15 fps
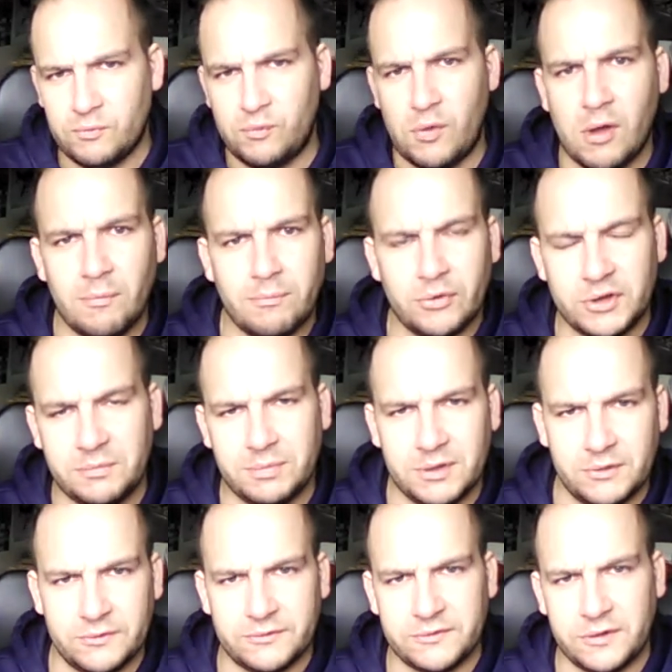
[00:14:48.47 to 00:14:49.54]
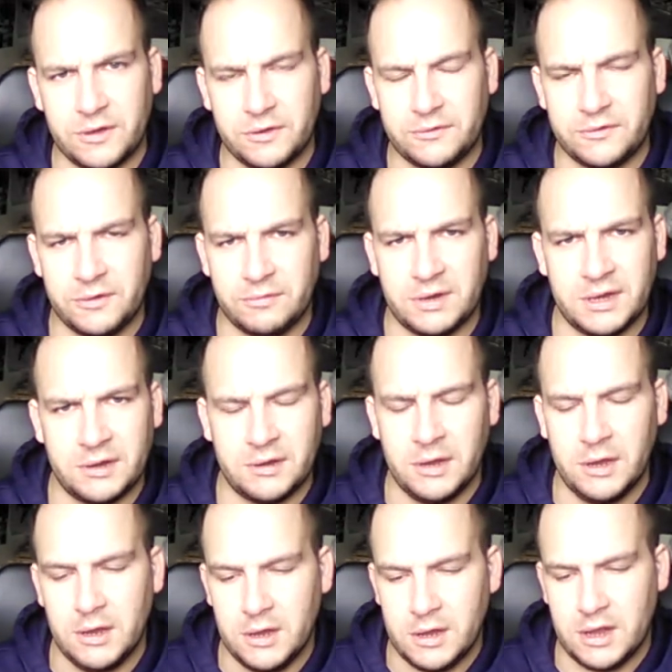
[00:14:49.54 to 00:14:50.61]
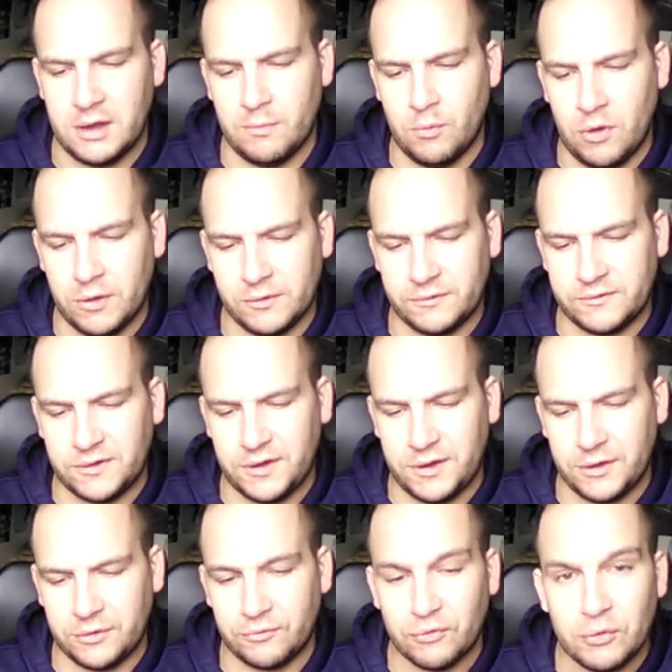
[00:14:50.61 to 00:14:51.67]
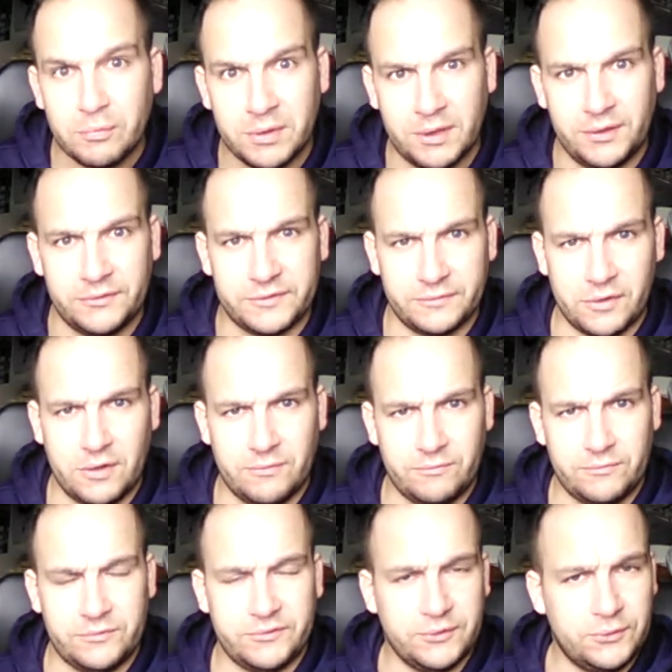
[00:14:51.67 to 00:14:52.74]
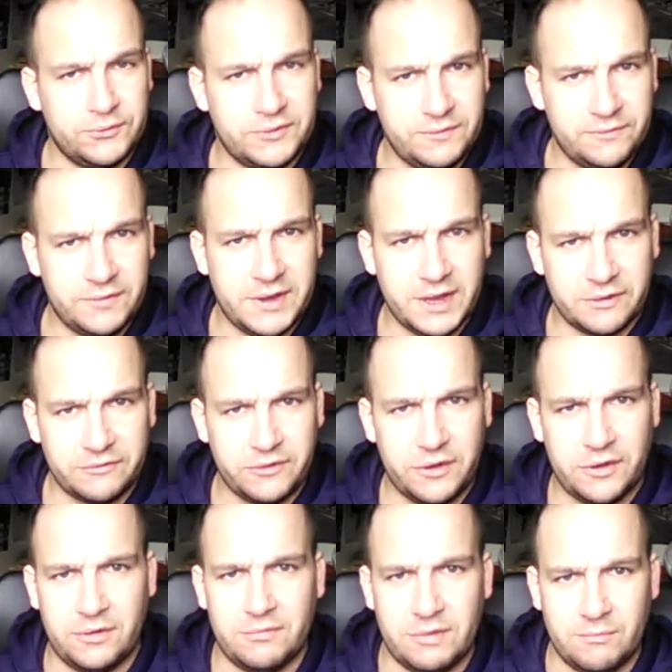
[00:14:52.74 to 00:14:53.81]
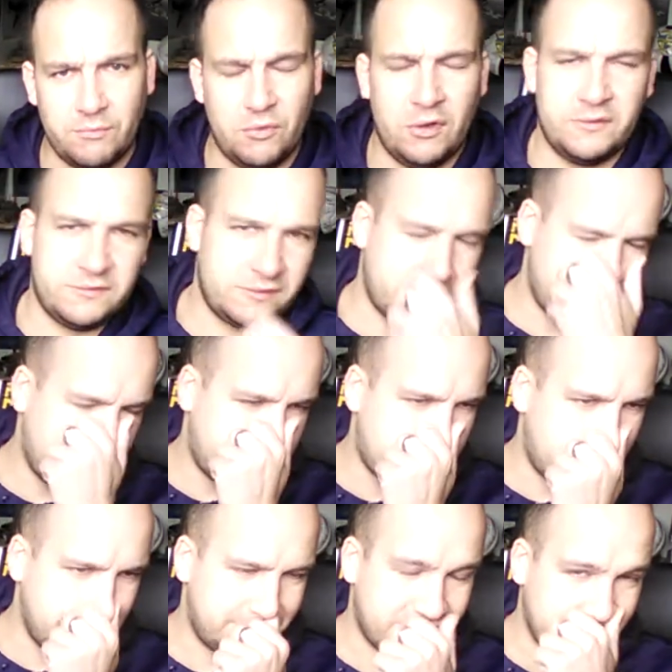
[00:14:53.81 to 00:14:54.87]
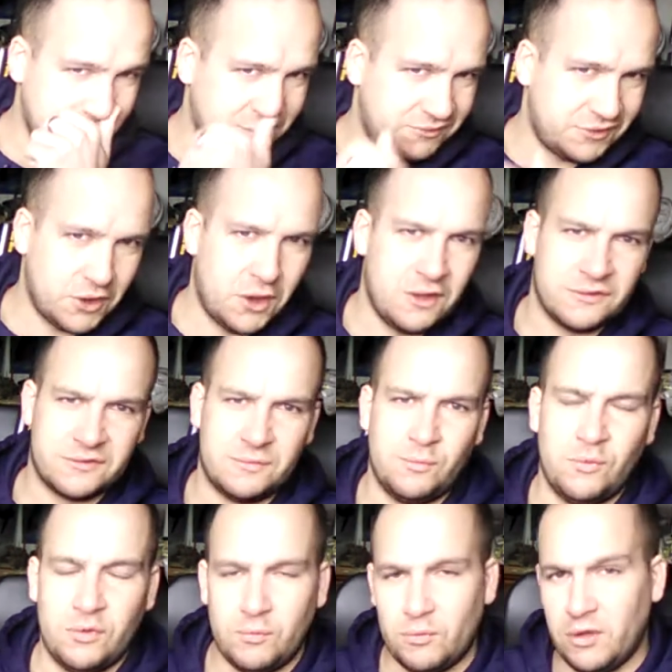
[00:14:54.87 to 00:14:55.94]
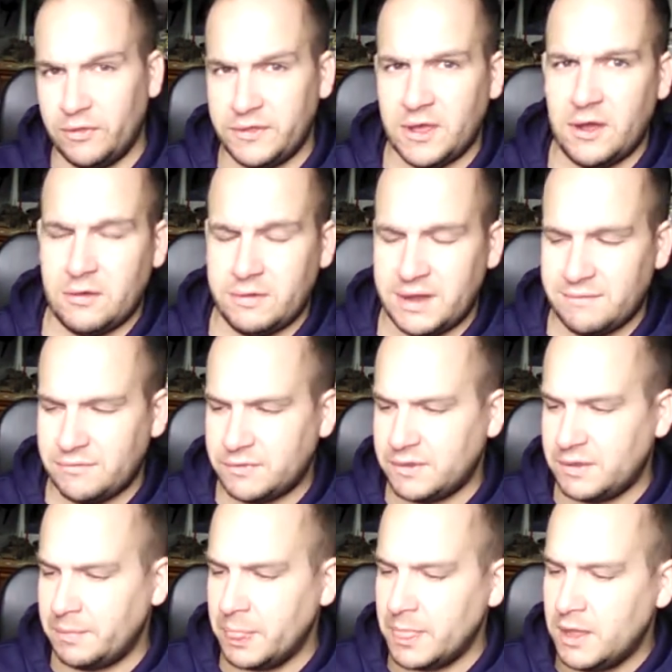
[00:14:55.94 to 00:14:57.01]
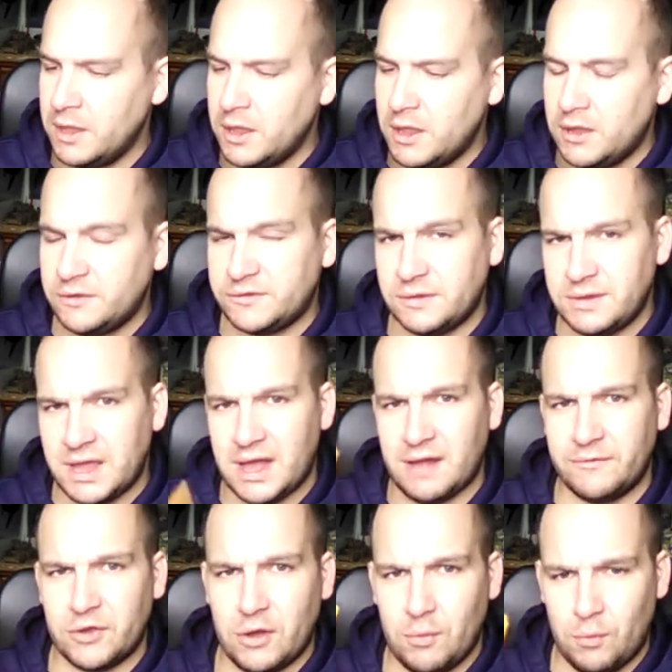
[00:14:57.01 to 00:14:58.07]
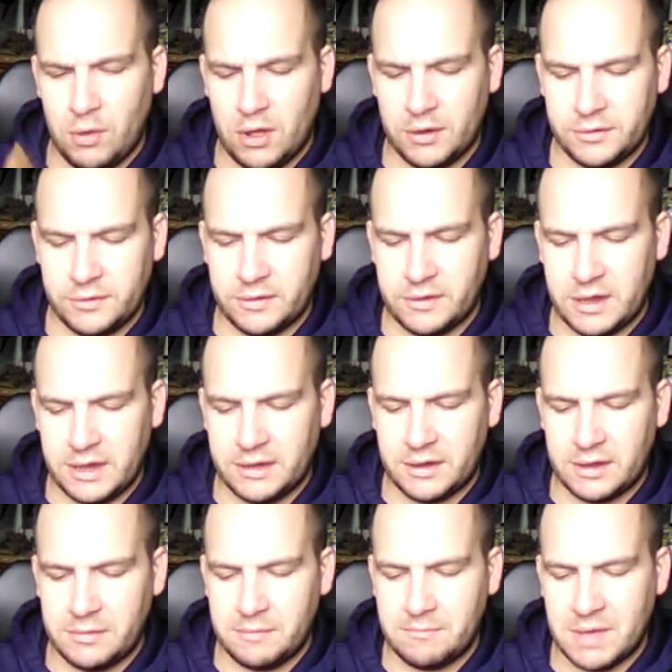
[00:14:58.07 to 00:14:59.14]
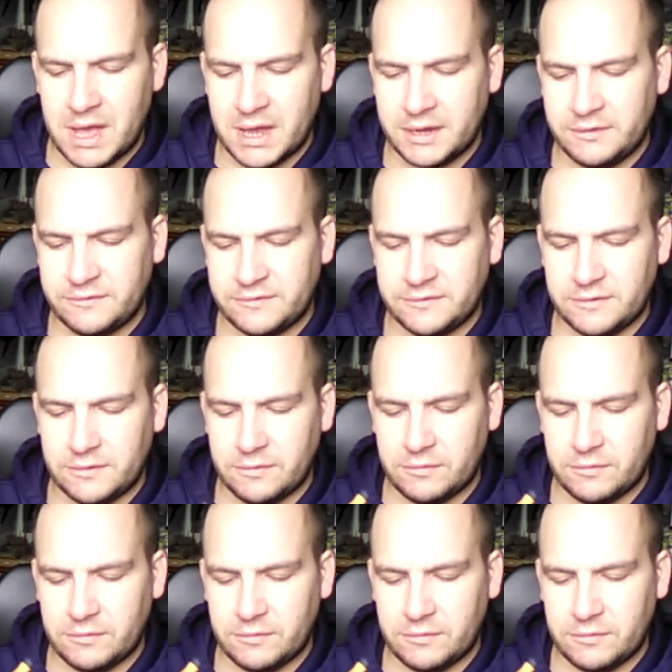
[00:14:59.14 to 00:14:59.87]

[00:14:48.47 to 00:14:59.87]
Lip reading: what buddy builds are doing, and what group builds I've got sorted for next year, and what dates are going to start and what they are and everything. So yeah, I've got one in mind